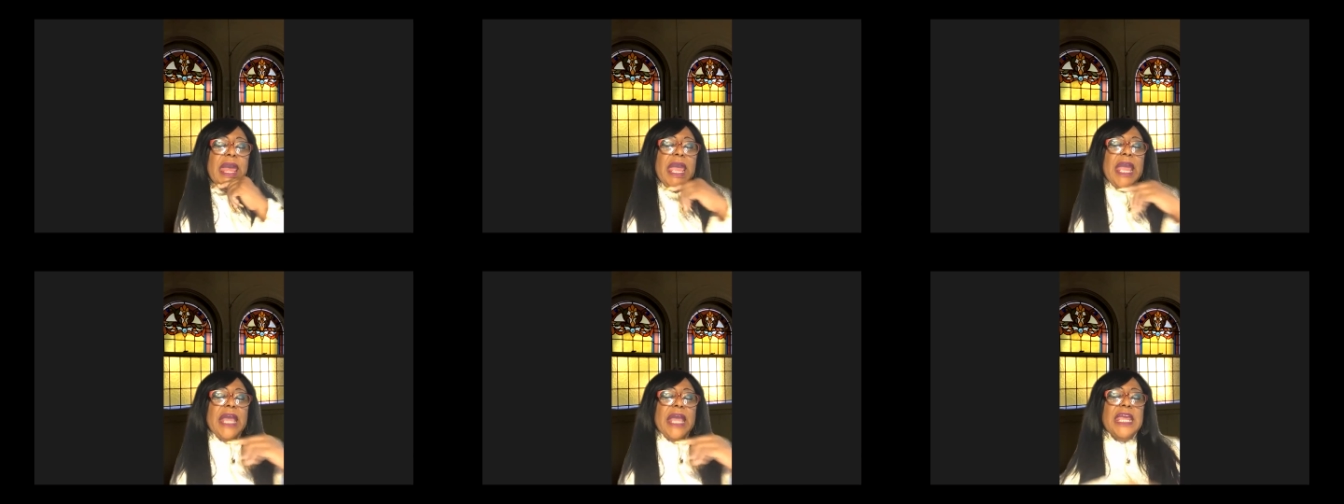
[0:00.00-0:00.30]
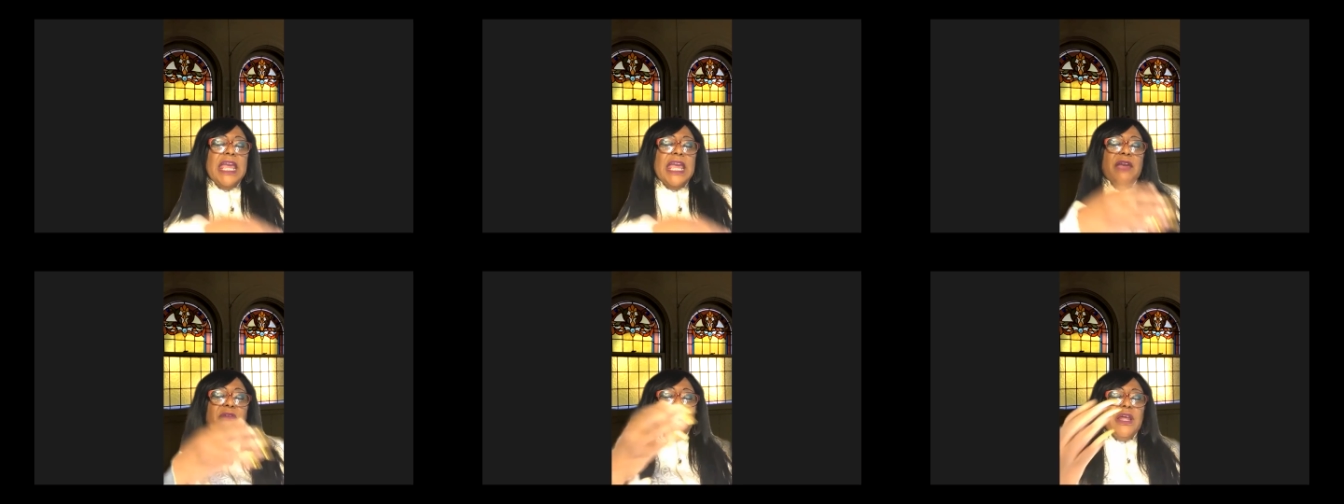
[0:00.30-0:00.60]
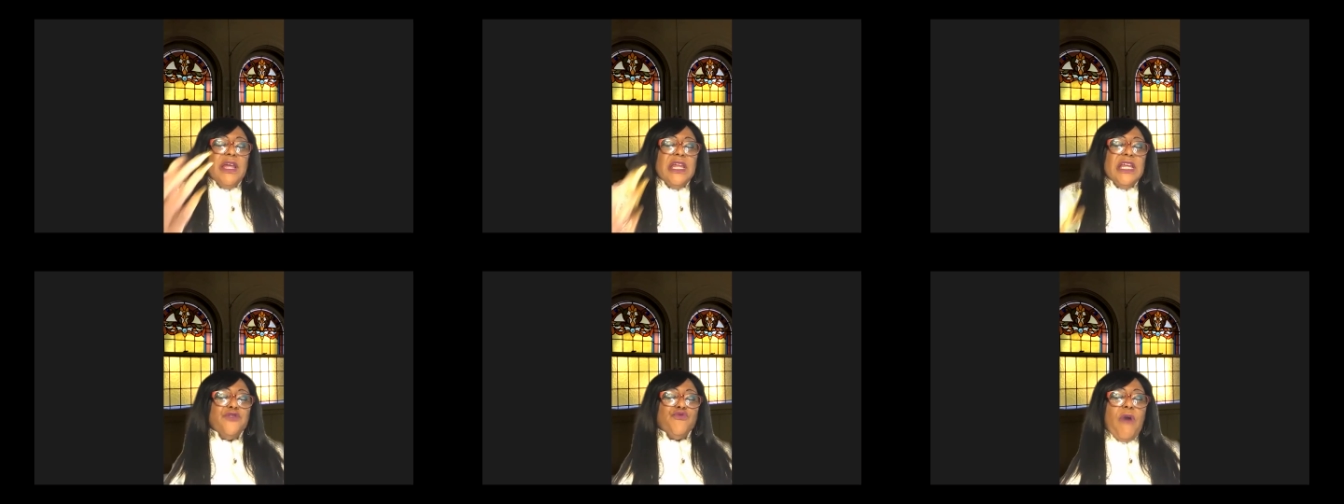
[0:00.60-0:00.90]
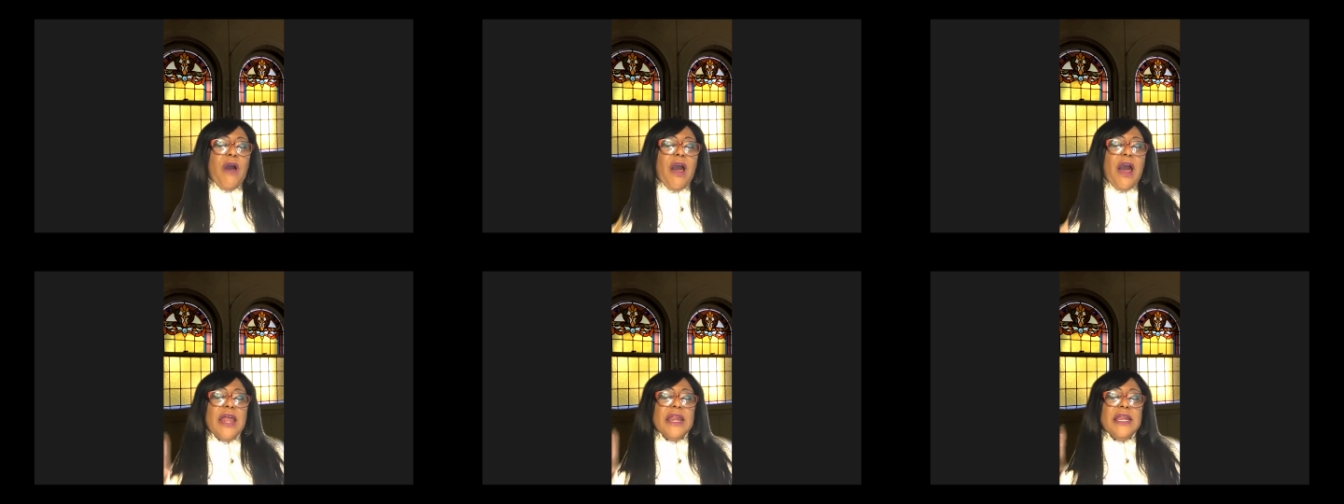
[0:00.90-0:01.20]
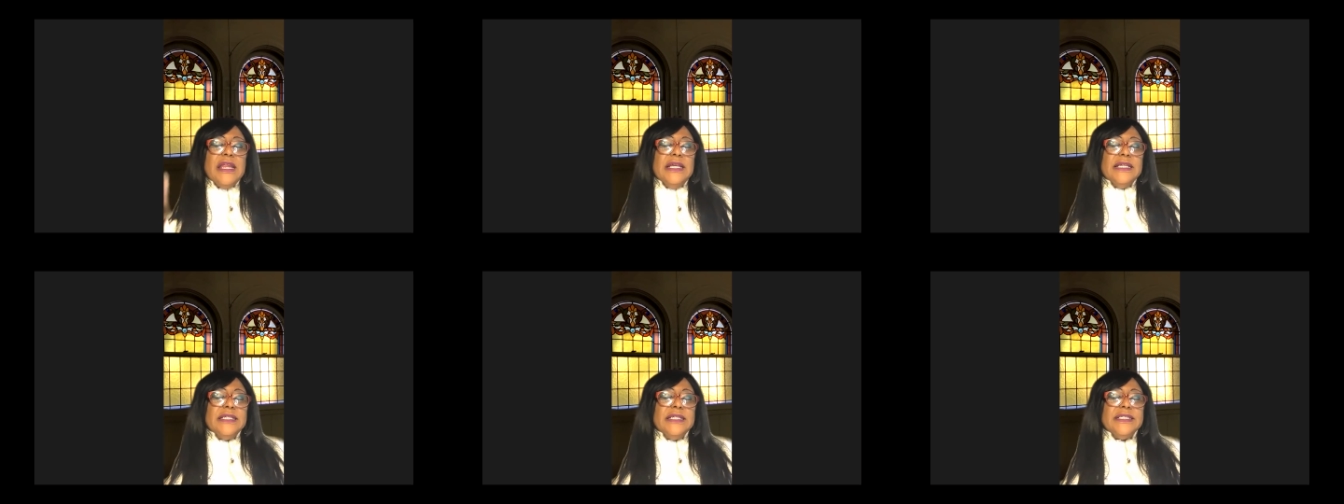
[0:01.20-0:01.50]
And even in his rod
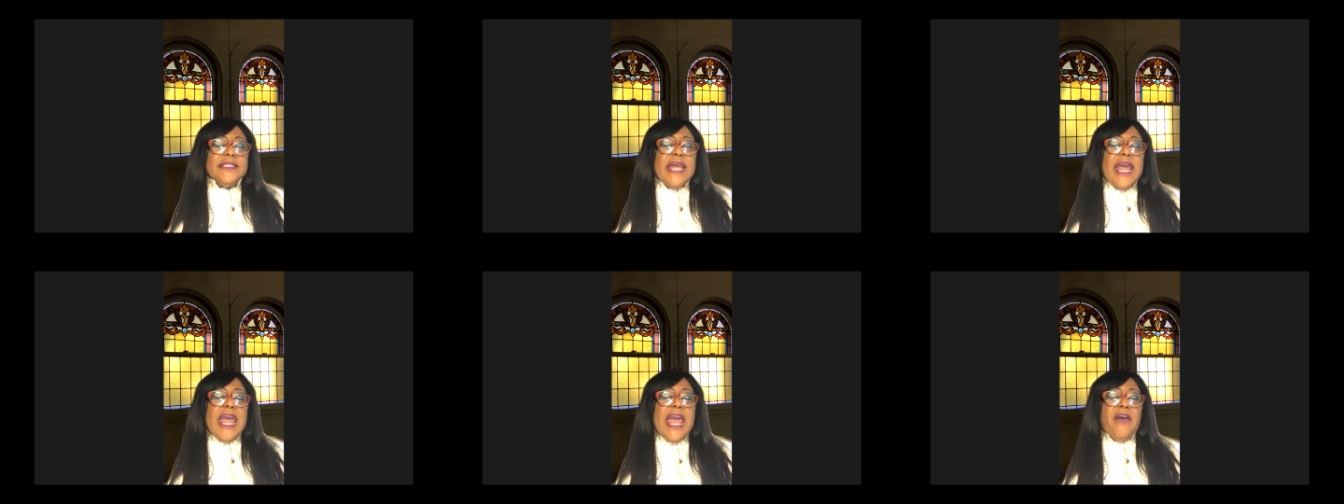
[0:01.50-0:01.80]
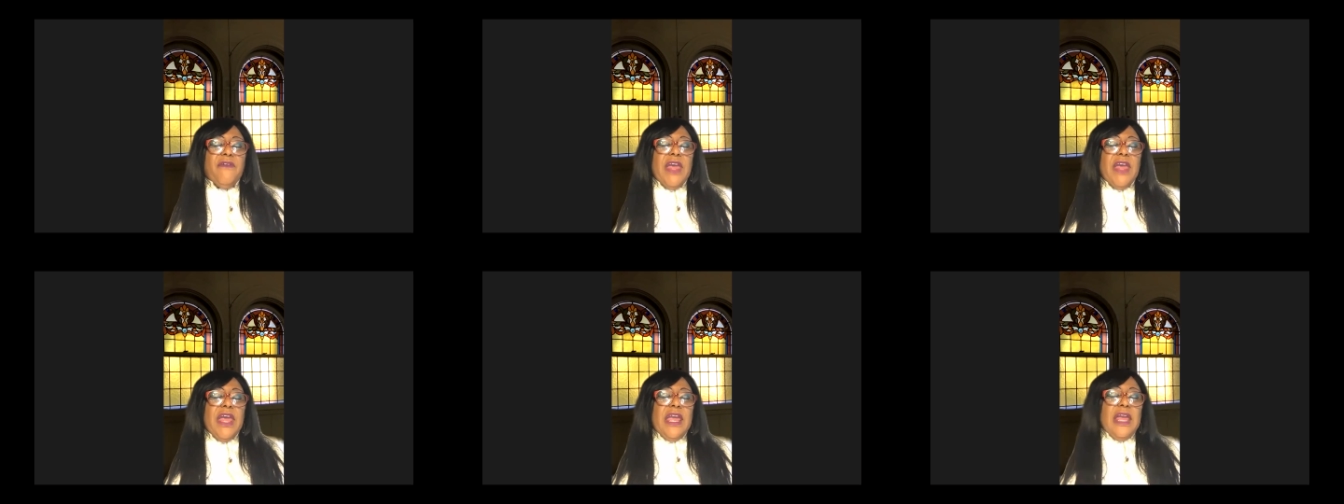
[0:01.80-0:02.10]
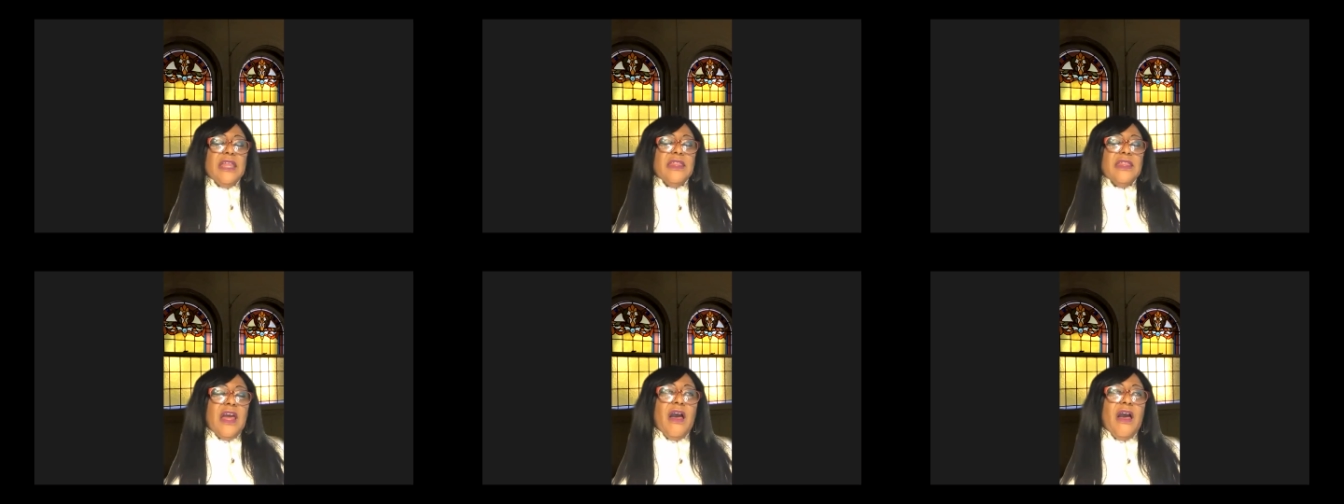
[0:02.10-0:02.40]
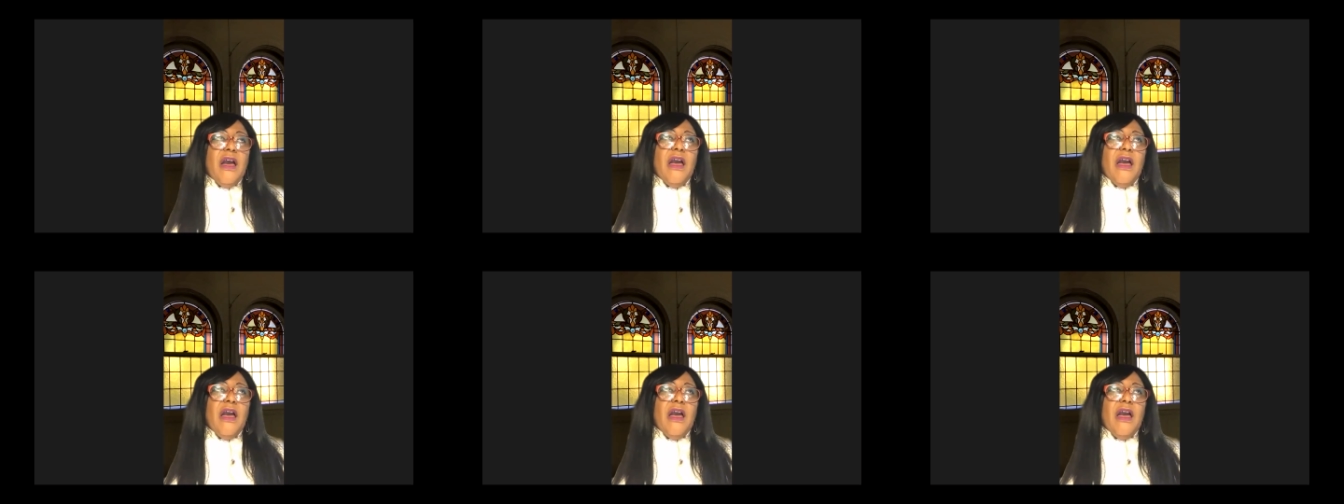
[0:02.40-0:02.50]
and his staff, the,